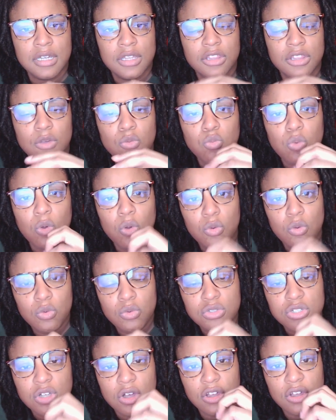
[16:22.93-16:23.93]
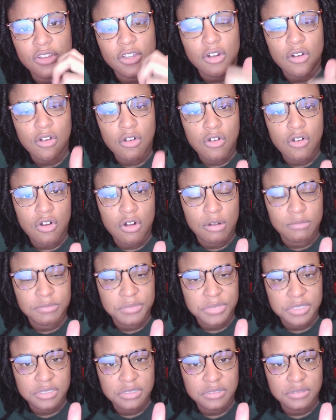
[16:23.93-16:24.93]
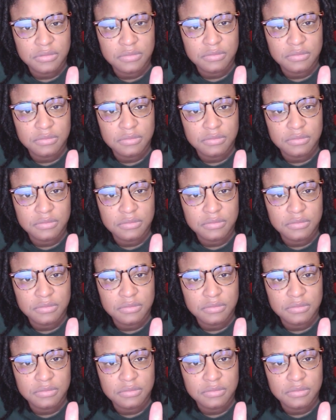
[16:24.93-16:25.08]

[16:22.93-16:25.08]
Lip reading: The wounds on their arms